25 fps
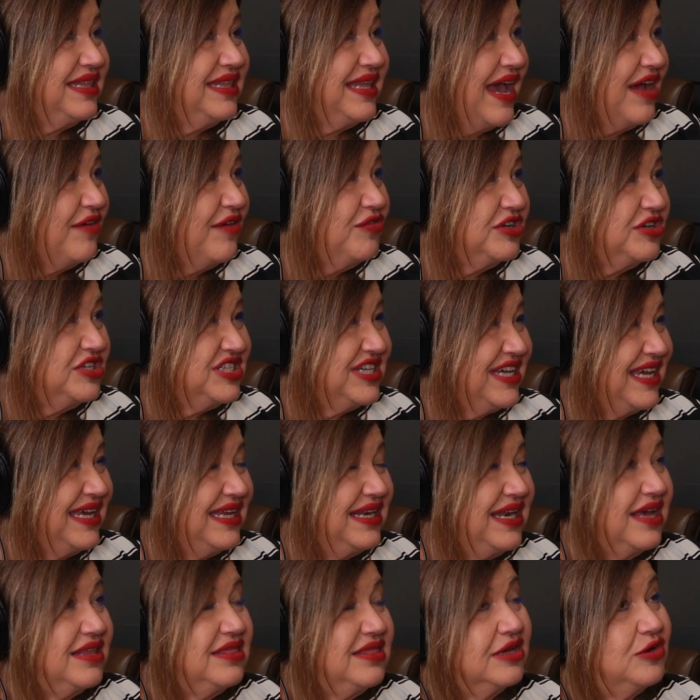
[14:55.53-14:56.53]
The average
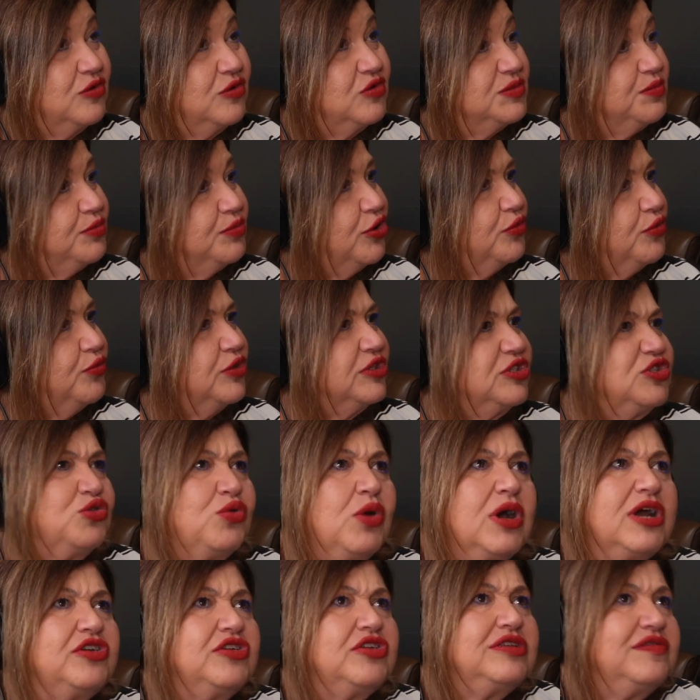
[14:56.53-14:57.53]
kid, I think, was born with
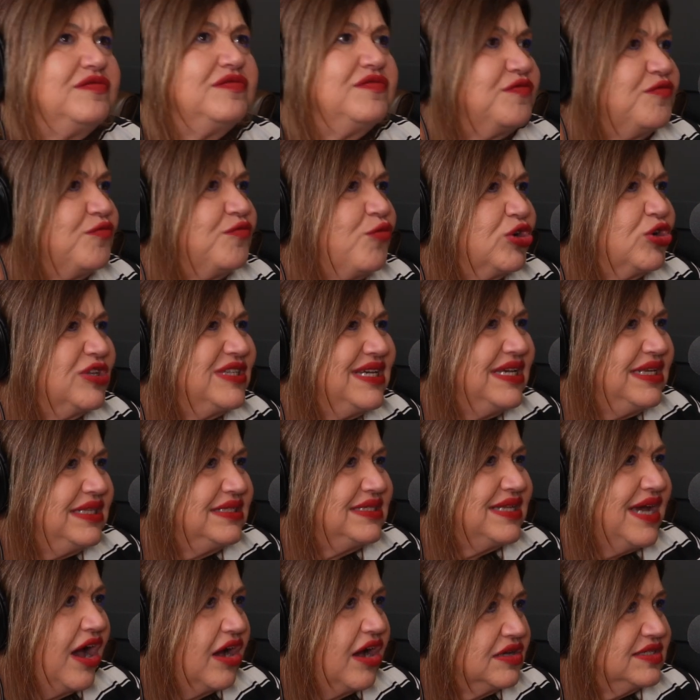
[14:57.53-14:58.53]
214
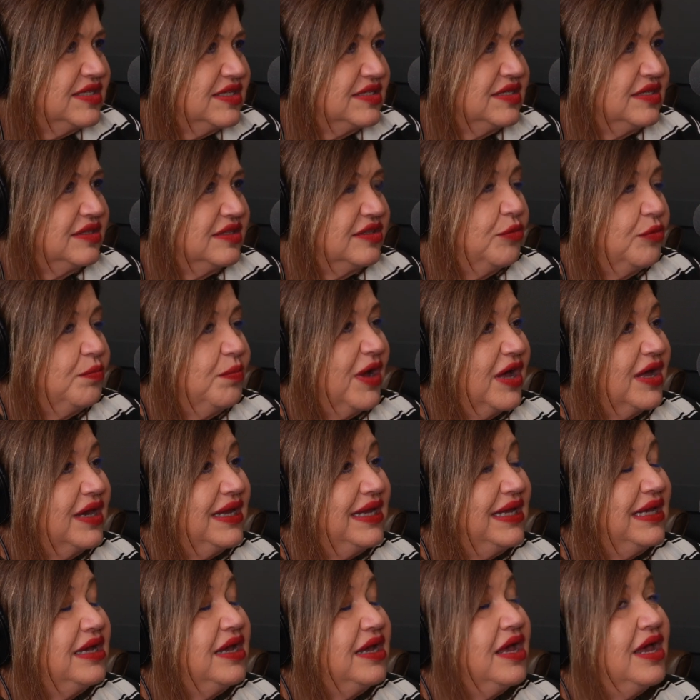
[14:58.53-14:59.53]
toxins in their
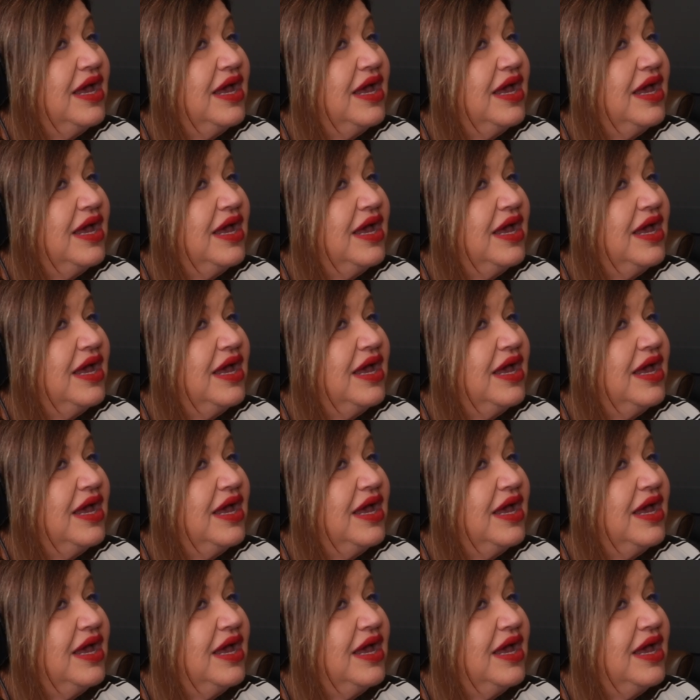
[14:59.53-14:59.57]
body.